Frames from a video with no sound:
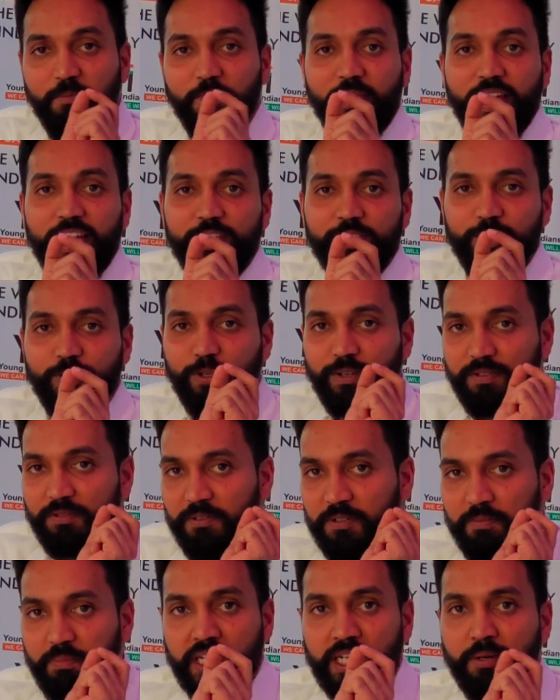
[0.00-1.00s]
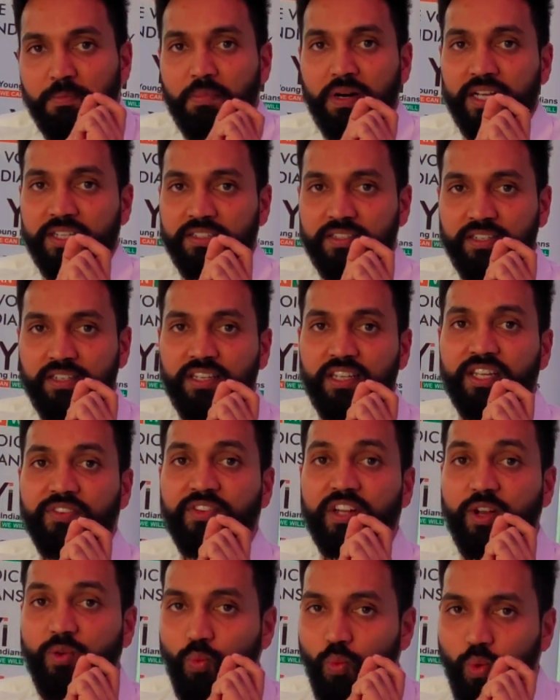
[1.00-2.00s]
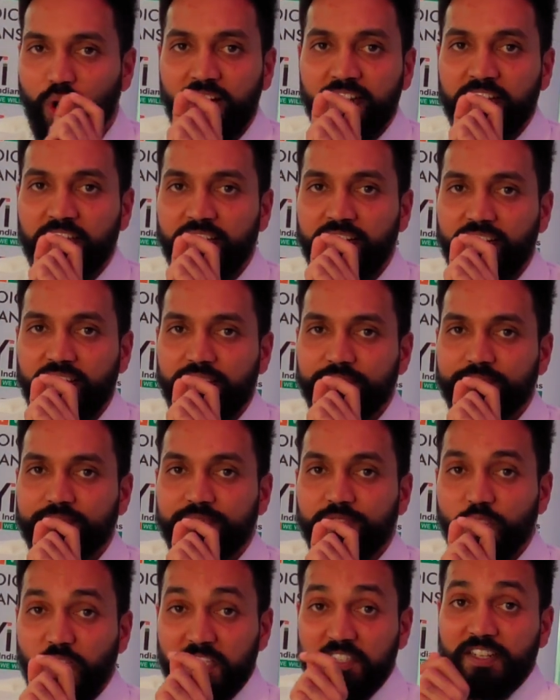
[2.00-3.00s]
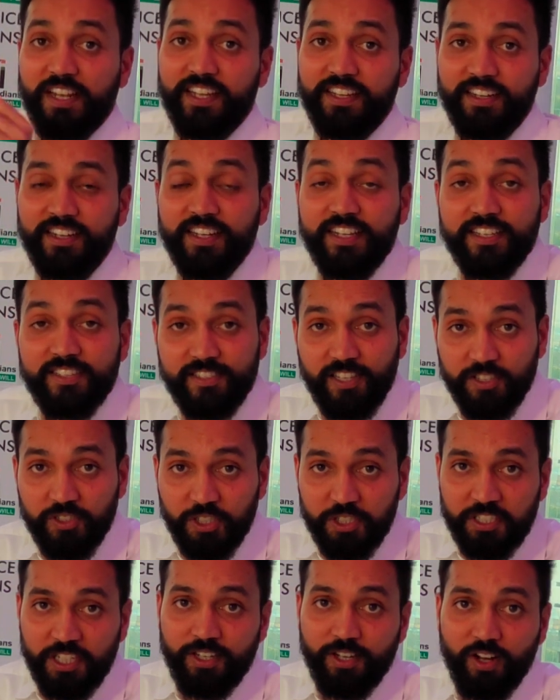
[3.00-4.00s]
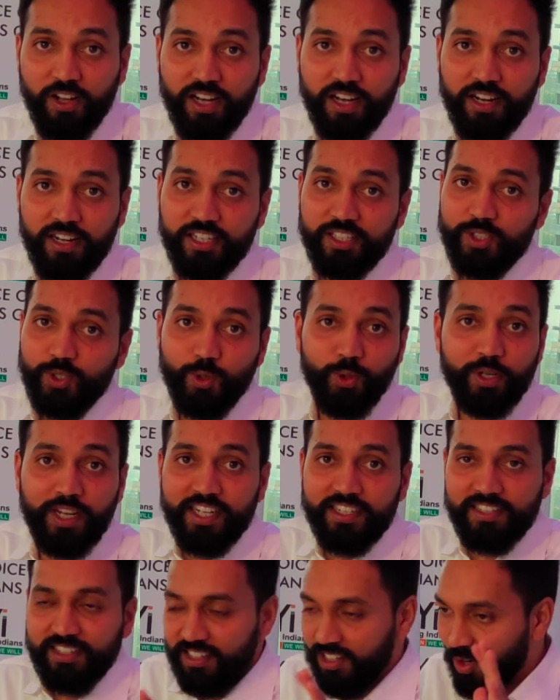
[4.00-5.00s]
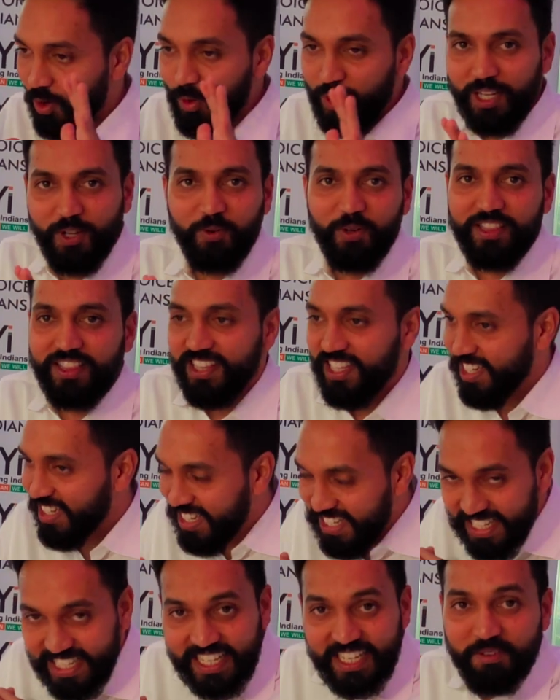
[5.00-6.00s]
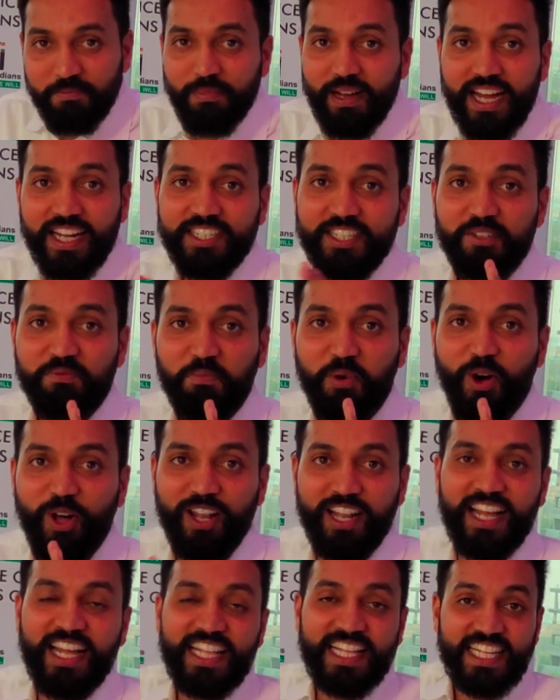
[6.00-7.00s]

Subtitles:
make sure become mastery even in one area. Just like Sachin Tendulkar is good at only one thing, bat and ball.